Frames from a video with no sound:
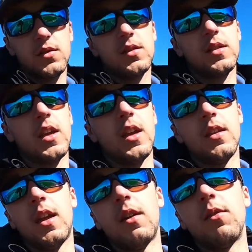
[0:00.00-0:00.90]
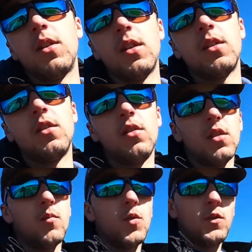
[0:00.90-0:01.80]
said that you need
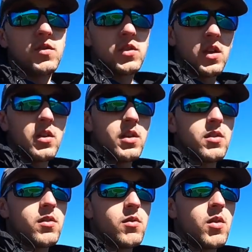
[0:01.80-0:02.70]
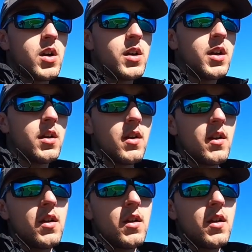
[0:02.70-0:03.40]
to move slowly through the water.